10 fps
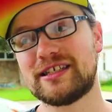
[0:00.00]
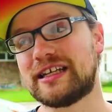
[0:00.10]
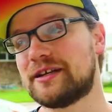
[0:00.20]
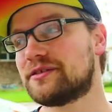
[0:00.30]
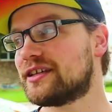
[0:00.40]

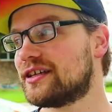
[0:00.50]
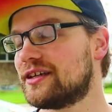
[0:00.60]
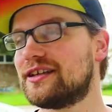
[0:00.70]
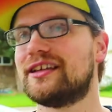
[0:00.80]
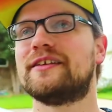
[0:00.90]
scene. It,
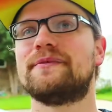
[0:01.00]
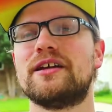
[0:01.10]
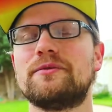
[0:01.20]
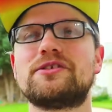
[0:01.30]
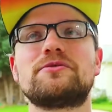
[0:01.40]
the,
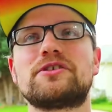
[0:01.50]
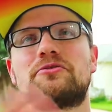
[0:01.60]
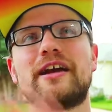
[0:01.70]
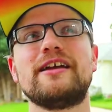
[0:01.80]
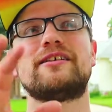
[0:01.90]
which was a
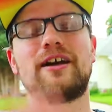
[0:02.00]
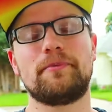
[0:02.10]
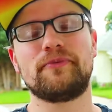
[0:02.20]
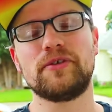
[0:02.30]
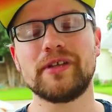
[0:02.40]
great
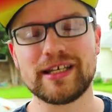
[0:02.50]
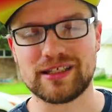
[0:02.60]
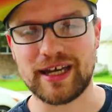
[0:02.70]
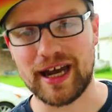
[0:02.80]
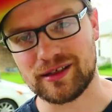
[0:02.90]
couple, few lines
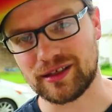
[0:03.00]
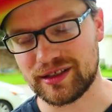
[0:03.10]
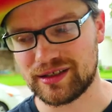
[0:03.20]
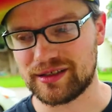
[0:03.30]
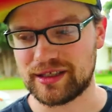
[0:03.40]
of dialogue.
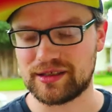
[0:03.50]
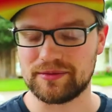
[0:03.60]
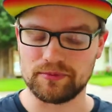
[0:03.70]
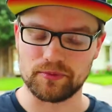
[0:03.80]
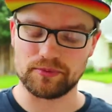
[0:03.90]
Let's let's.
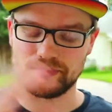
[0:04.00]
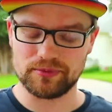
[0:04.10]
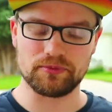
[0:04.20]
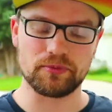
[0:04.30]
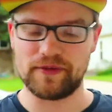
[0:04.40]

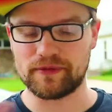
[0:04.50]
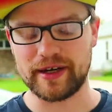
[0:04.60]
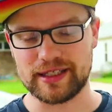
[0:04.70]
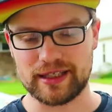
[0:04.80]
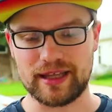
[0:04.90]

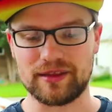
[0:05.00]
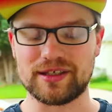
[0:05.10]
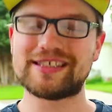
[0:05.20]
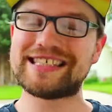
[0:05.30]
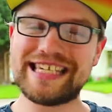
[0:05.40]
rephrase that.
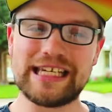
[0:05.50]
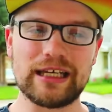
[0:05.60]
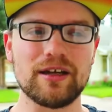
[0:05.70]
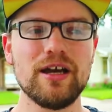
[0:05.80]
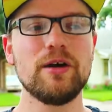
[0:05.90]
The
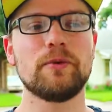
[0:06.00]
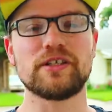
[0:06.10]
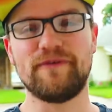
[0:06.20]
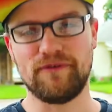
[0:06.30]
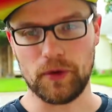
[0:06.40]
scene
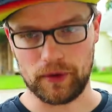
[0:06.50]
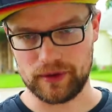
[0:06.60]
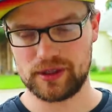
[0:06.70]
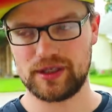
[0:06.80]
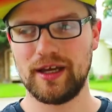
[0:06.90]
was
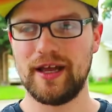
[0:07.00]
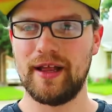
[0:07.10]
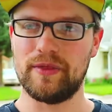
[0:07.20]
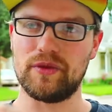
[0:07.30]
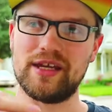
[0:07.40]
forced.
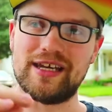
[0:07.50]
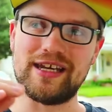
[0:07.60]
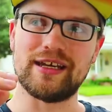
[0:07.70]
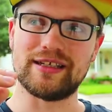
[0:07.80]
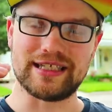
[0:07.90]

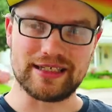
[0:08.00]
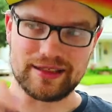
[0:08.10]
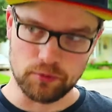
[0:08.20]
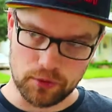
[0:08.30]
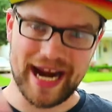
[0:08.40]
The
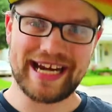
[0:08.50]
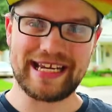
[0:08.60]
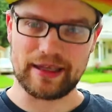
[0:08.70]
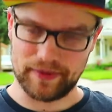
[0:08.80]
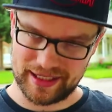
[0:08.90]

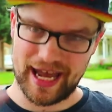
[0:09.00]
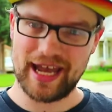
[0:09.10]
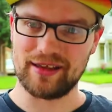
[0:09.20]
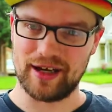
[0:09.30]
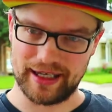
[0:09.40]
writing, the
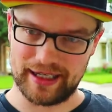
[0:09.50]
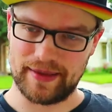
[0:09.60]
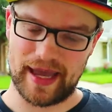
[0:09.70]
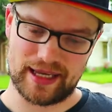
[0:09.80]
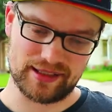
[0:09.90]
dialogue
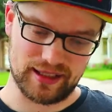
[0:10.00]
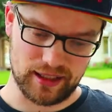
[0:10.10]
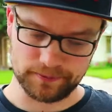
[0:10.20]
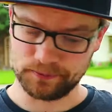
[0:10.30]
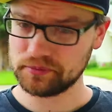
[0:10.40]
in that
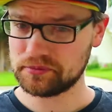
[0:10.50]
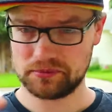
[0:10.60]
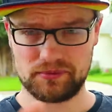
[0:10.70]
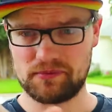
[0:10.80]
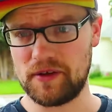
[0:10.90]
scene,
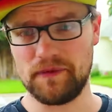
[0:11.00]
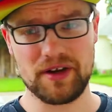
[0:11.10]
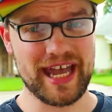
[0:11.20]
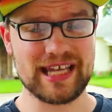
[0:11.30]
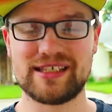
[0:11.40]

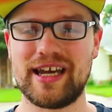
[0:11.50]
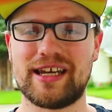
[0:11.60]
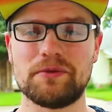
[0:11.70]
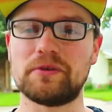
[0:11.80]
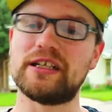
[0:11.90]
for that
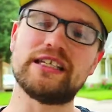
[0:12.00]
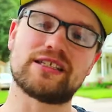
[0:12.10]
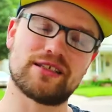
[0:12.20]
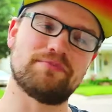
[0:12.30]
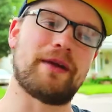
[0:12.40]
second when
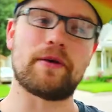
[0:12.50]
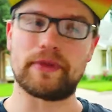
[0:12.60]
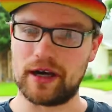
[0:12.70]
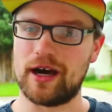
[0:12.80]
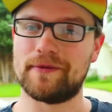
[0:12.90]
he's
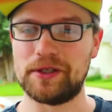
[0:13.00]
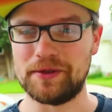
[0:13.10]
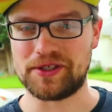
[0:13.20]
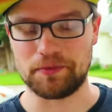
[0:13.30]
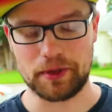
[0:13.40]
mouthing off to
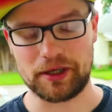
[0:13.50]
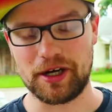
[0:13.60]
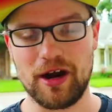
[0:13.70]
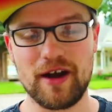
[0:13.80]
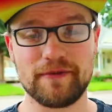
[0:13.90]
his
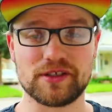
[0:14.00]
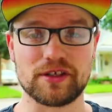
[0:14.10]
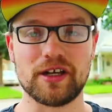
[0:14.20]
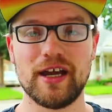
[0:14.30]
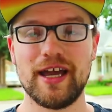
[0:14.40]
superior
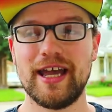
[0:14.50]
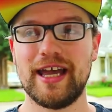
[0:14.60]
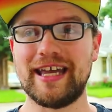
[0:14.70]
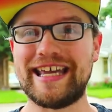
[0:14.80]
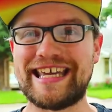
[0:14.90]
officer,
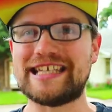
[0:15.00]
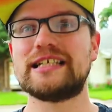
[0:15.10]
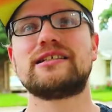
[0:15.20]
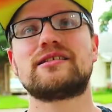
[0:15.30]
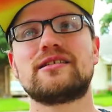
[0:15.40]

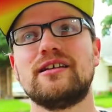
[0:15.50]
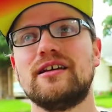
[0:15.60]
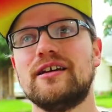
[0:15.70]
is,